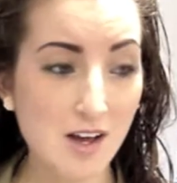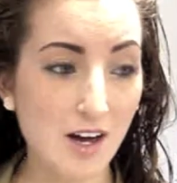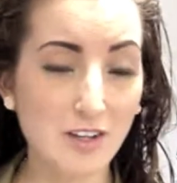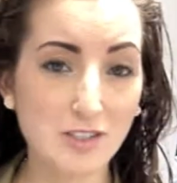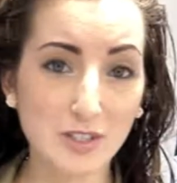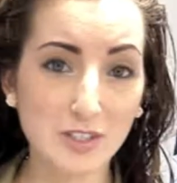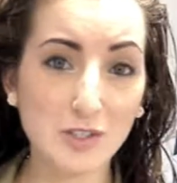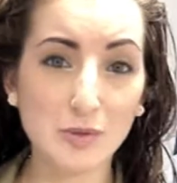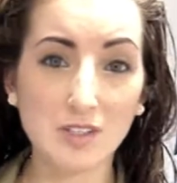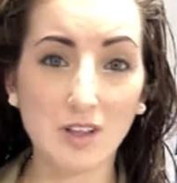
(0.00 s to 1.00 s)
I also like to
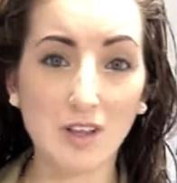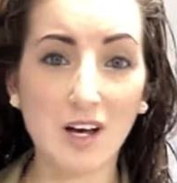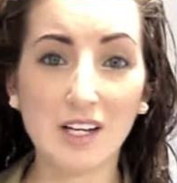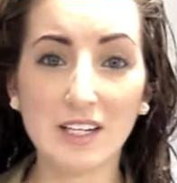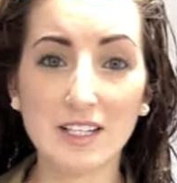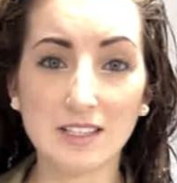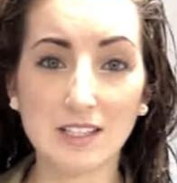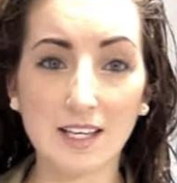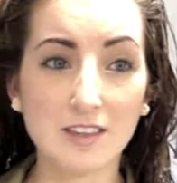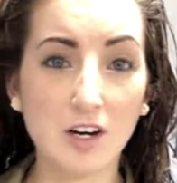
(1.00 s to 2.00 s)
do this a lot in
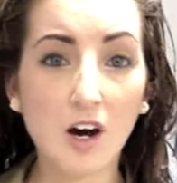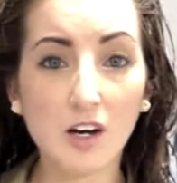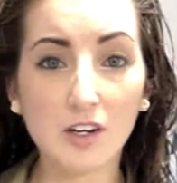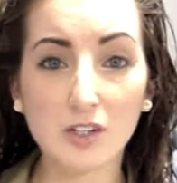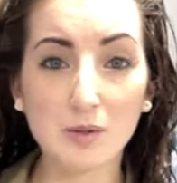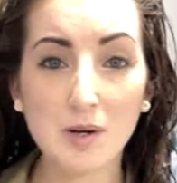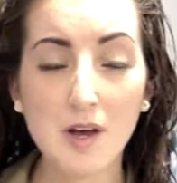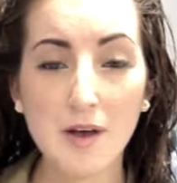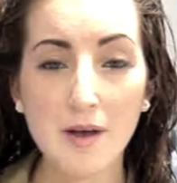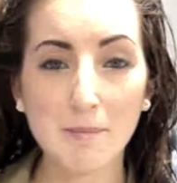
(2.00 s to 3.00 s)
like the hotter
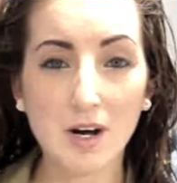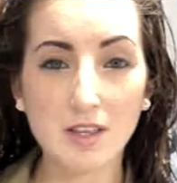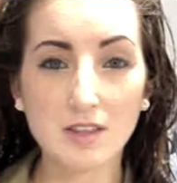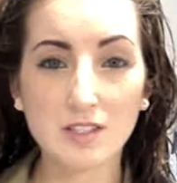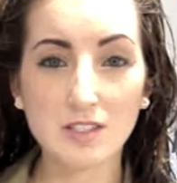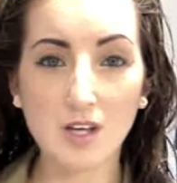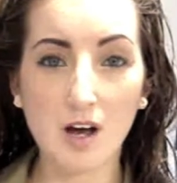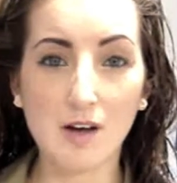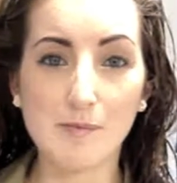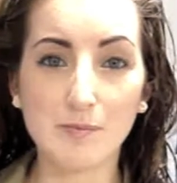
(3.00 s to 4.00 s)
months,
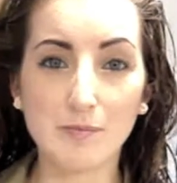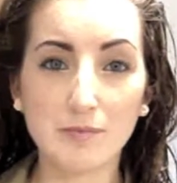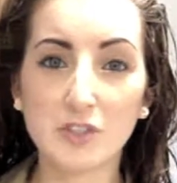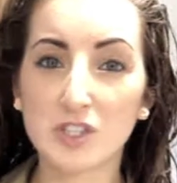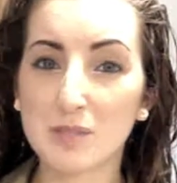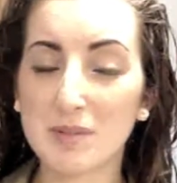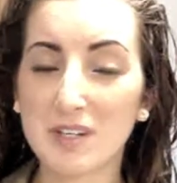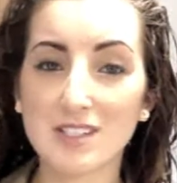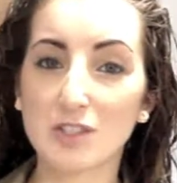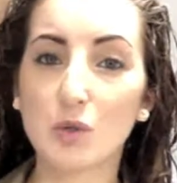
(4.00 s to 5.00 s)
um, just
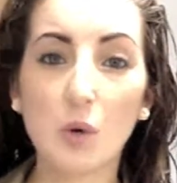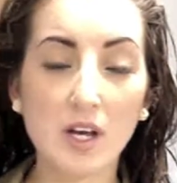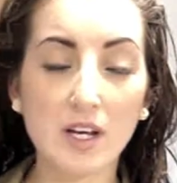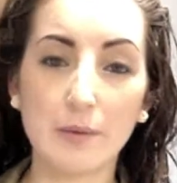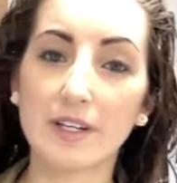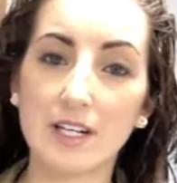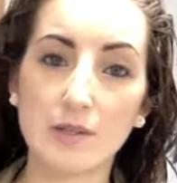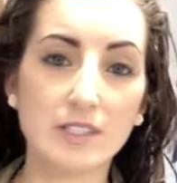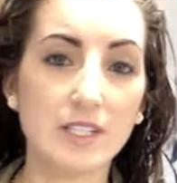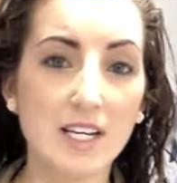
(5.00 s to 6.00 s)
because it's quick. I want to get
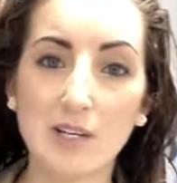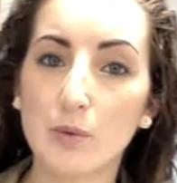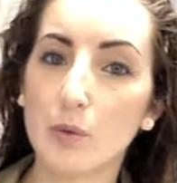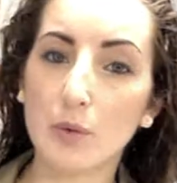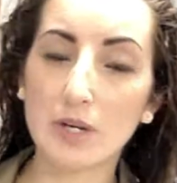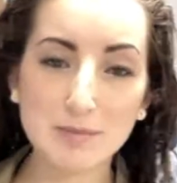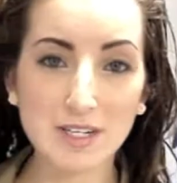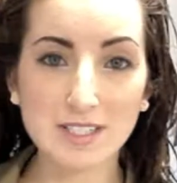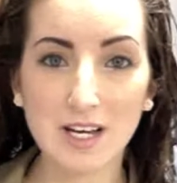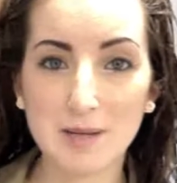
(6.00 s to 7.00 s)
outside. I don't want to waste
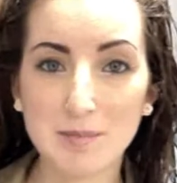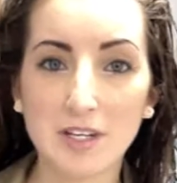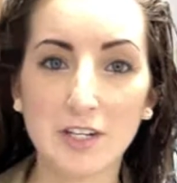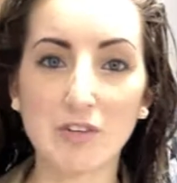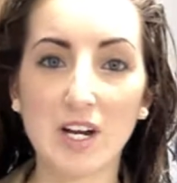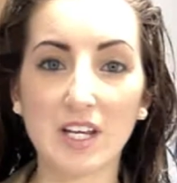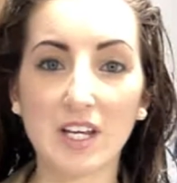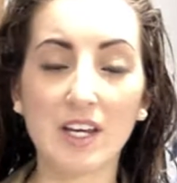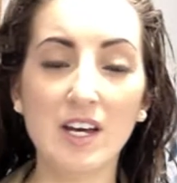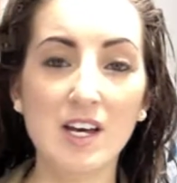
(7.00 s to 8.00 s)
my time getting
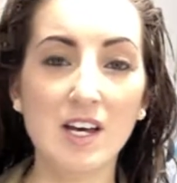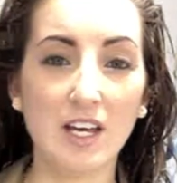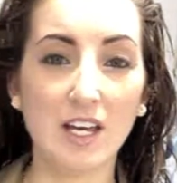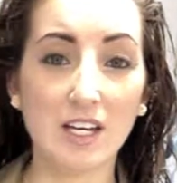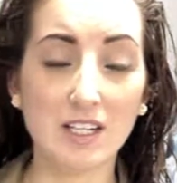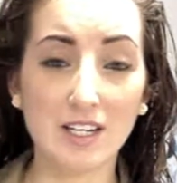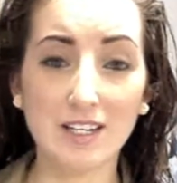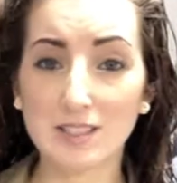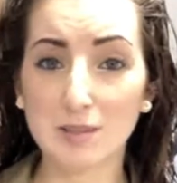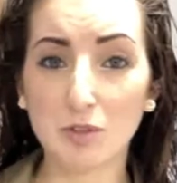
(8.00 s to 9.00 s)
ready, and it
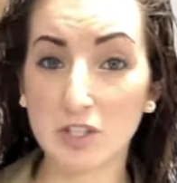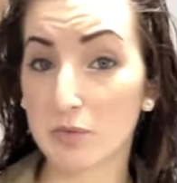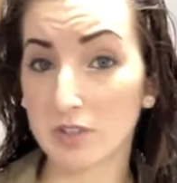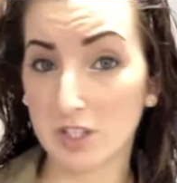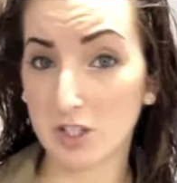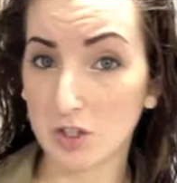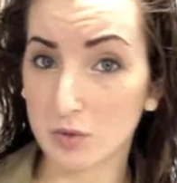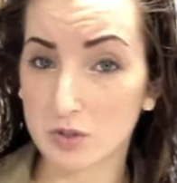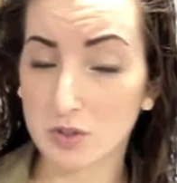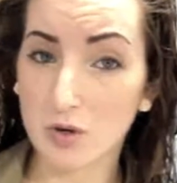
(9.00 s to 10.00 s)
ends up looking really
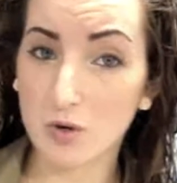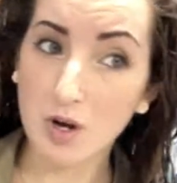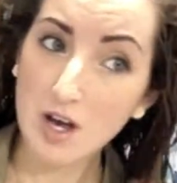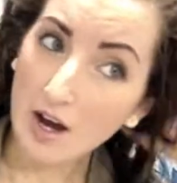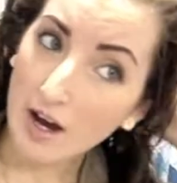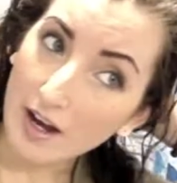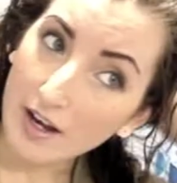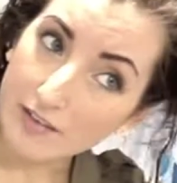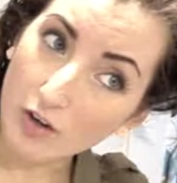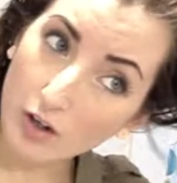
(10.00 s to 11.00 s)
cute. So
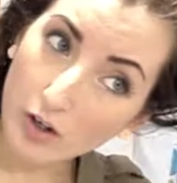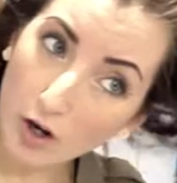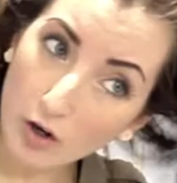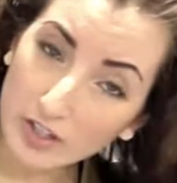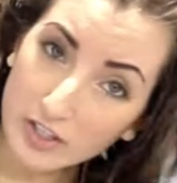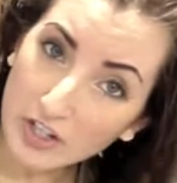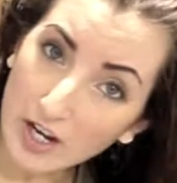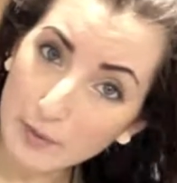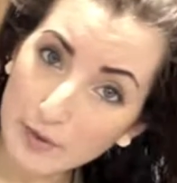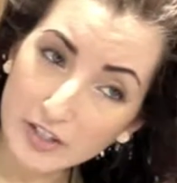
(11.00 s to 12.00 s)
I've already
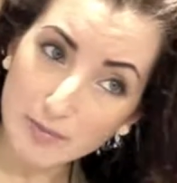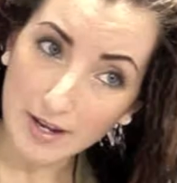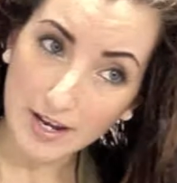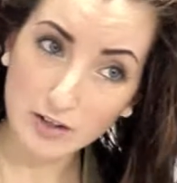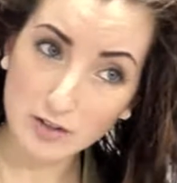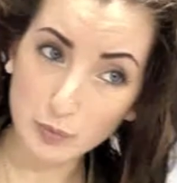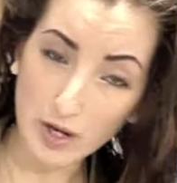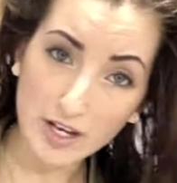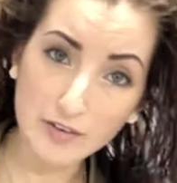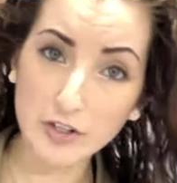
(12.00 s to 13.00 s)
showered, my hair's
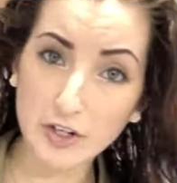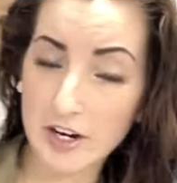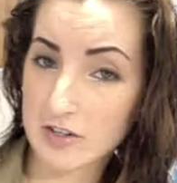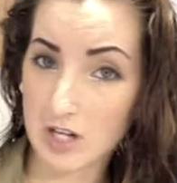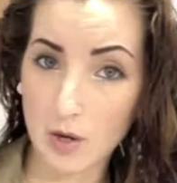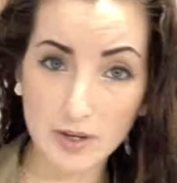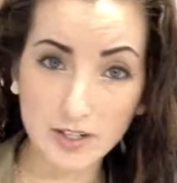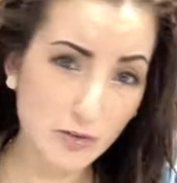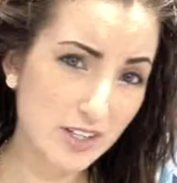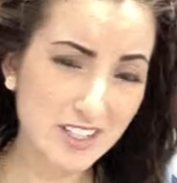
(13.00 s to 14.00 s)
wet. If your hair's not wet
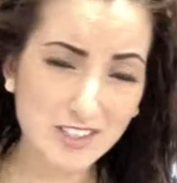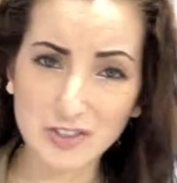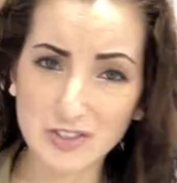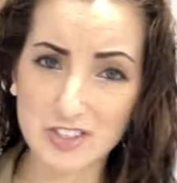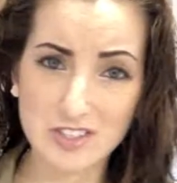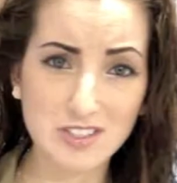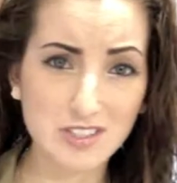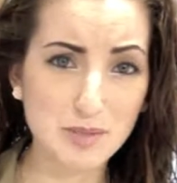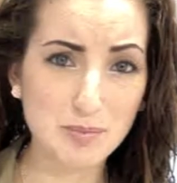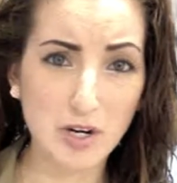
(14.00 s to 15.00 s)
already, you can
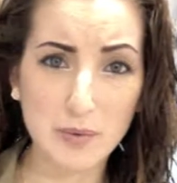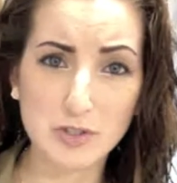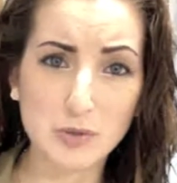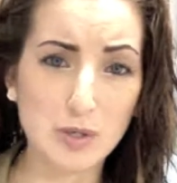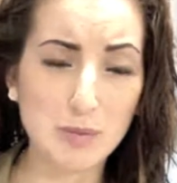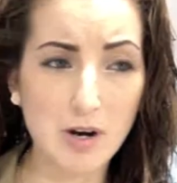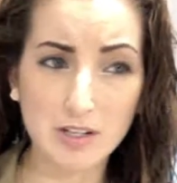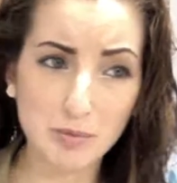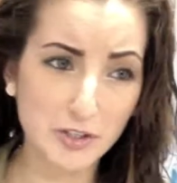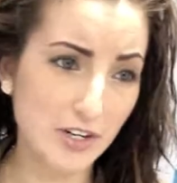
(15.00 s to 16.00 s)
just spray it with a squirt
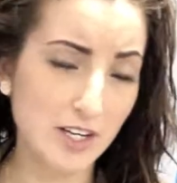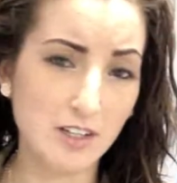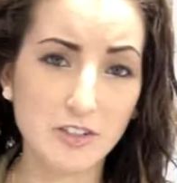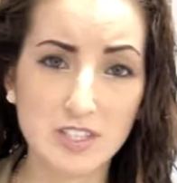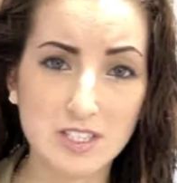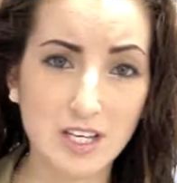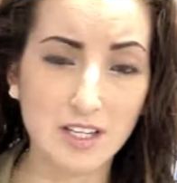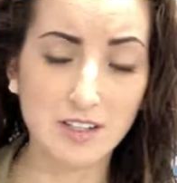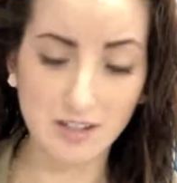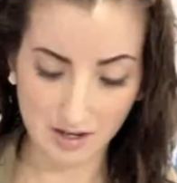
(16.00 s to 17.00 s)
bottle, put your head under the
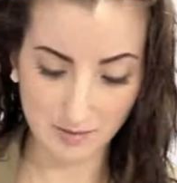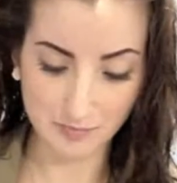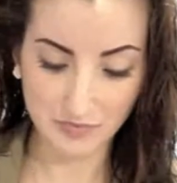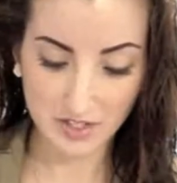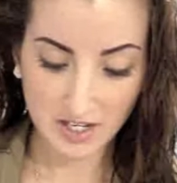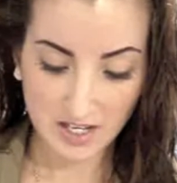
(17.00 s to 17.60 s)
sink, um,